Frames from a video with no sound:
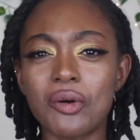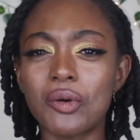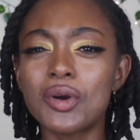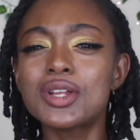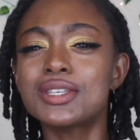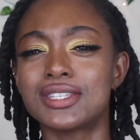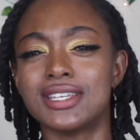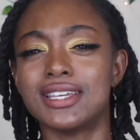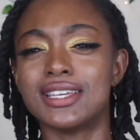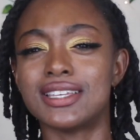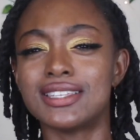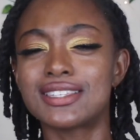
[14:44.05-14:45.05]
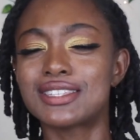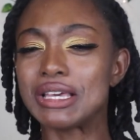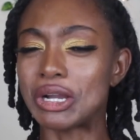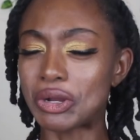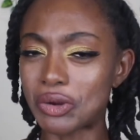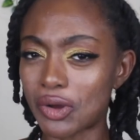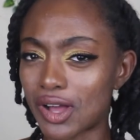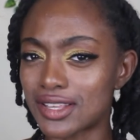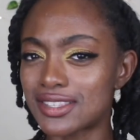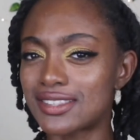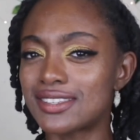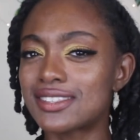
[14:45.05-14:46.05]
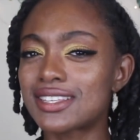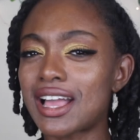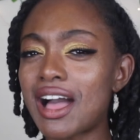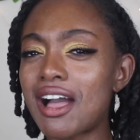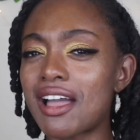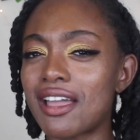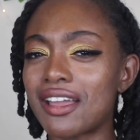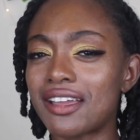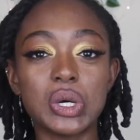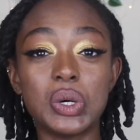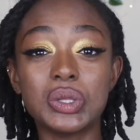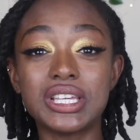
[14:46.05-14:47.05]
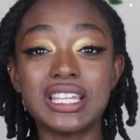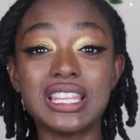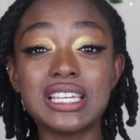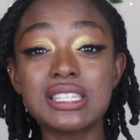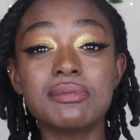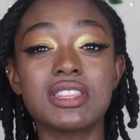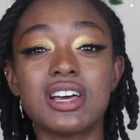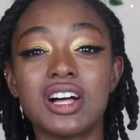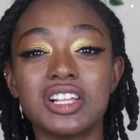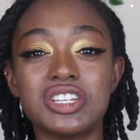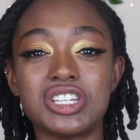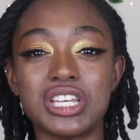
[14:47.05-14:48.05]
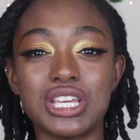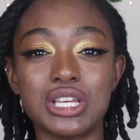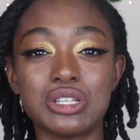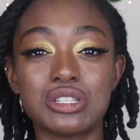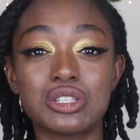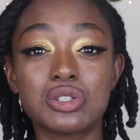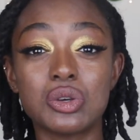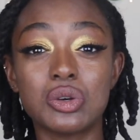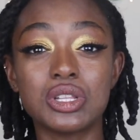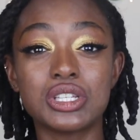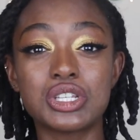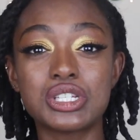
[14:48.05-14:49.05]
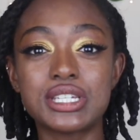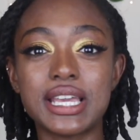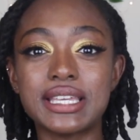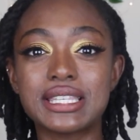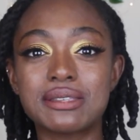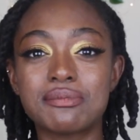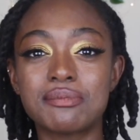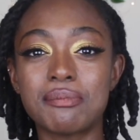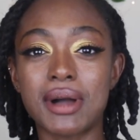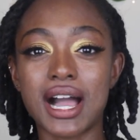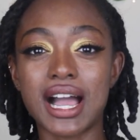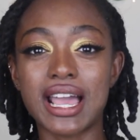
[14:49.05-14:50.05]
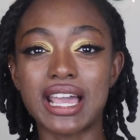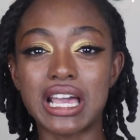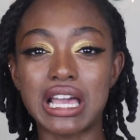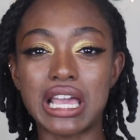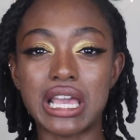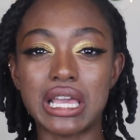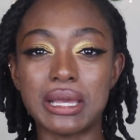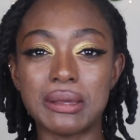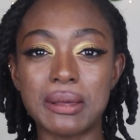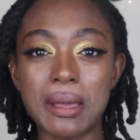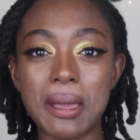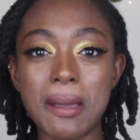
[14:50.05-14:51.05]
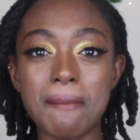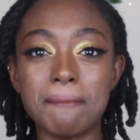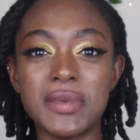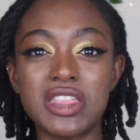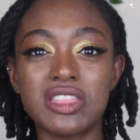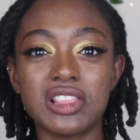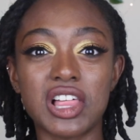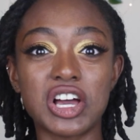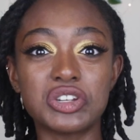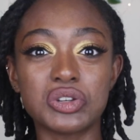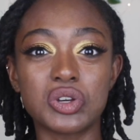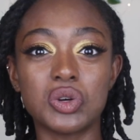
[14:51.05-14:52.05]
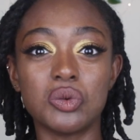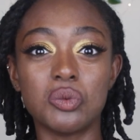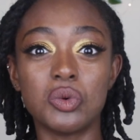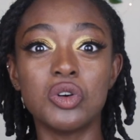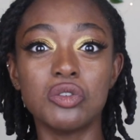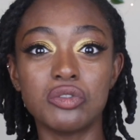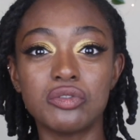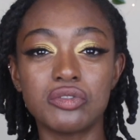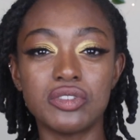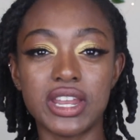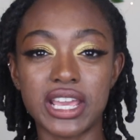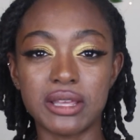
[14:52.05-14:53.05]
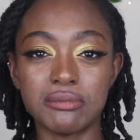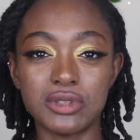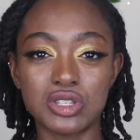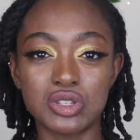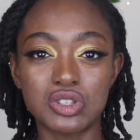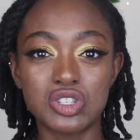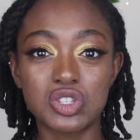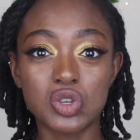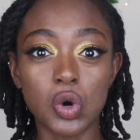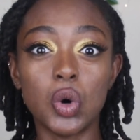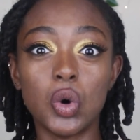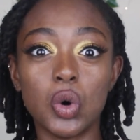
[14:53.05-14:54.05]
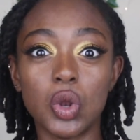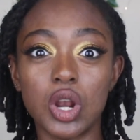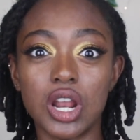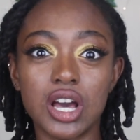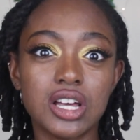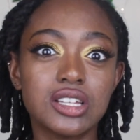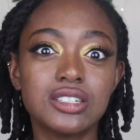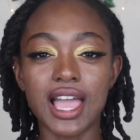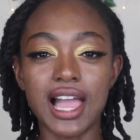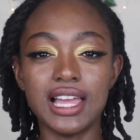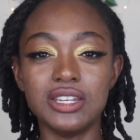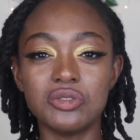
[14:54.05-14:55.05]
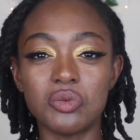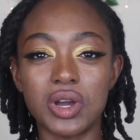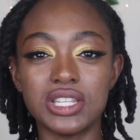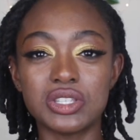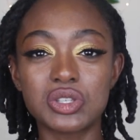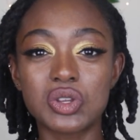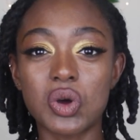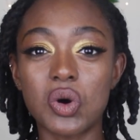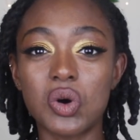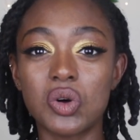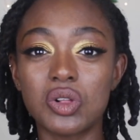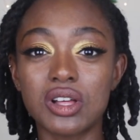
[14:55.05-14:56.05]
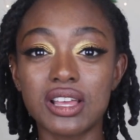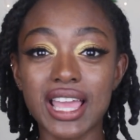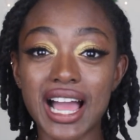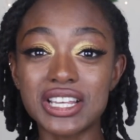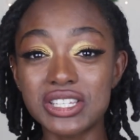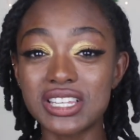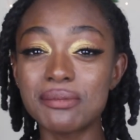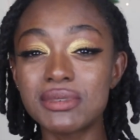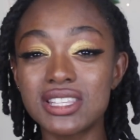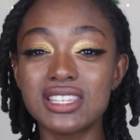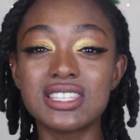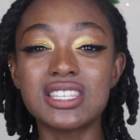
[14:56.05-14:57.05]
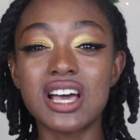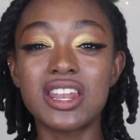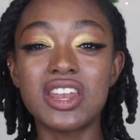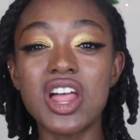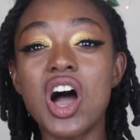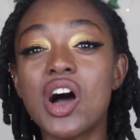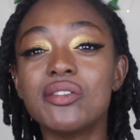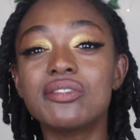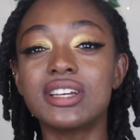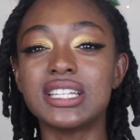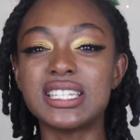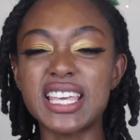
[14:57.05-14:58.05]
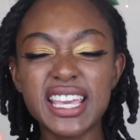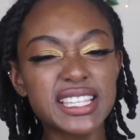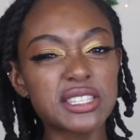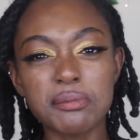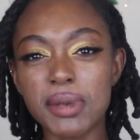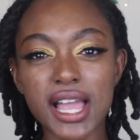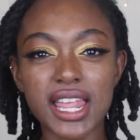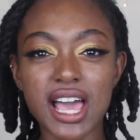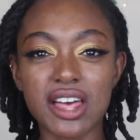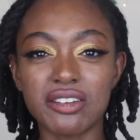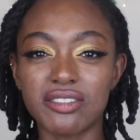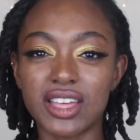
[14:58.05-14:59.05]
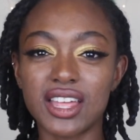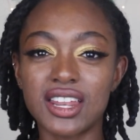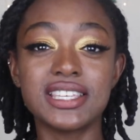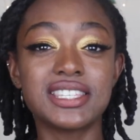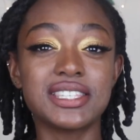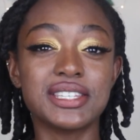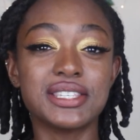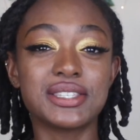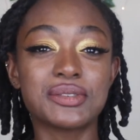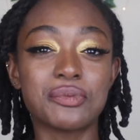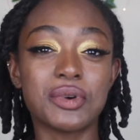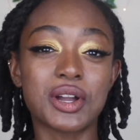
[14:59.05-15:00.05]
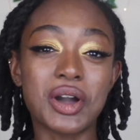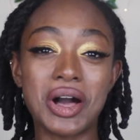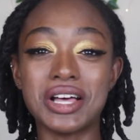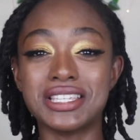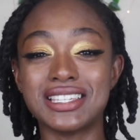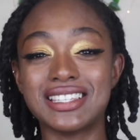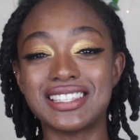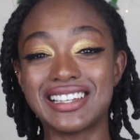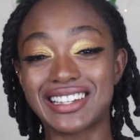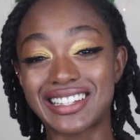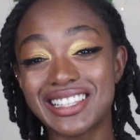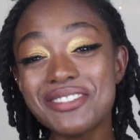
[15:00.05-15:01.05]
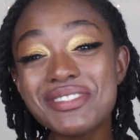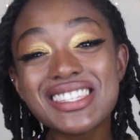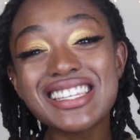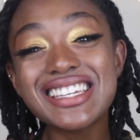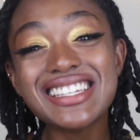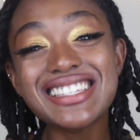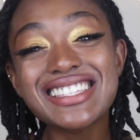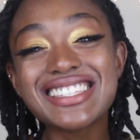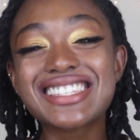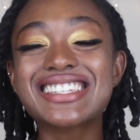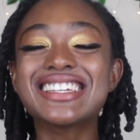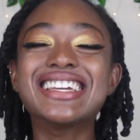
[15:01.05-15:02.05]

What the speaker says: horses across the sky. Only in this mythology, Sol is chased by a mythological wolf named Skoll. And when Skull catches up to the sun enough and takes a bite out of it, this is what causes eclipses,